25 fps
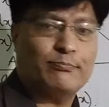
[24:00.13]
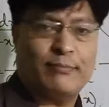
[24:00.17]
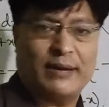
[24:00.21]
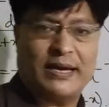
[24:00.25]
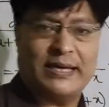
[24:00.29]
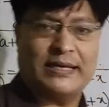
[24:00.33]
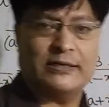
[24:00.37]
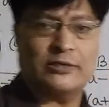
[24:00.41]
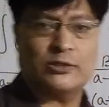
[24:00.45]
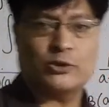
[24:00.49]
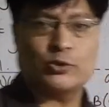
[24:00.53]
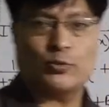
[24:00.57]

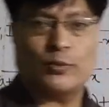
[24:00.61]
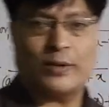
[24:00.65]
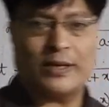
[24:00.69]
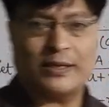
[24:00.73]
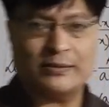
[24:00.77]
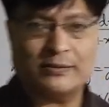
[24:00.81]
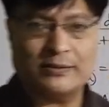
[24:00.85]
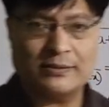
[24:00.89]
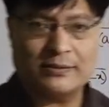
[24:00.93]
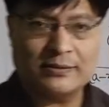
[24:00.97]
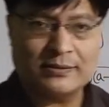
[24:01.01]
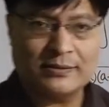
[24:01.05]
minus
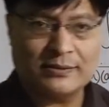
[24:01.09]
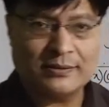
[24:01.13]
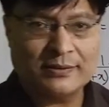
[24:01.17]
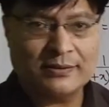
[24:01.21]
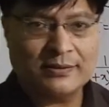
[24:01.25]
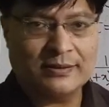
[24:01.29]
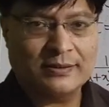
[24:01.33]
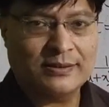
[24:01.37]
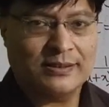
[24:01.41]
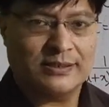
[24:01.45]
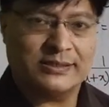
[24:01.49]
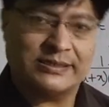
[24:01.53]
1.
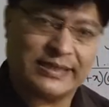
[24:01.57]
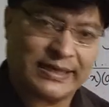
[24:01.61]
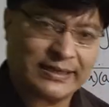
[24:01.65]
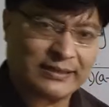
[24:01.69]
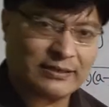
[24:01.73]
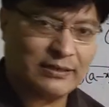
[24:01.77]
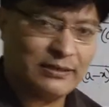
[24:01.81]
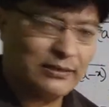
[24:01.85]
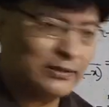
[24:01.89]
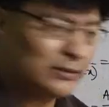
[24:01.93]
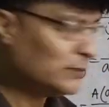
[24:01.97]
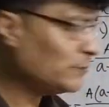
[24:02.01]
Is
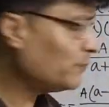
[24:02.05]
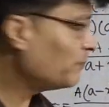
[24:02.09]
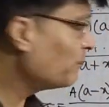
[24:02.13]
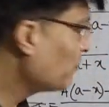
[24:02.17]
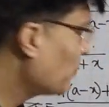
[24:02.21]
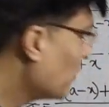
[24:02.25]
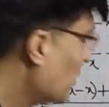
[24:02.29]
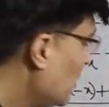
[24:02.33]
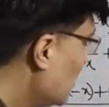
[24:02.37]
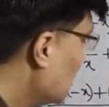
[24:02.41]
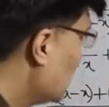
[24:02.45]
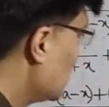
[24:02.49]
that clear?
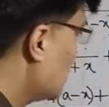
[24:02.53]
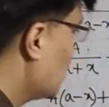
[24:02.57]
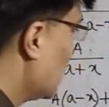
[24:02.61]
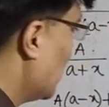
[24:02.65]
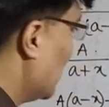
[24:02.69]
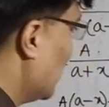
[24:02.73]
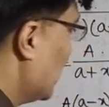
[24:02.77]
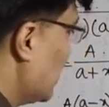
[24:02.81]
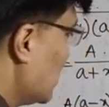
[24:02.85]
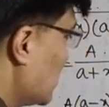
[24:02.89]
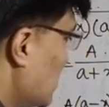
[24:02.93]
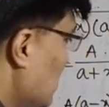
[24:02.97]
So let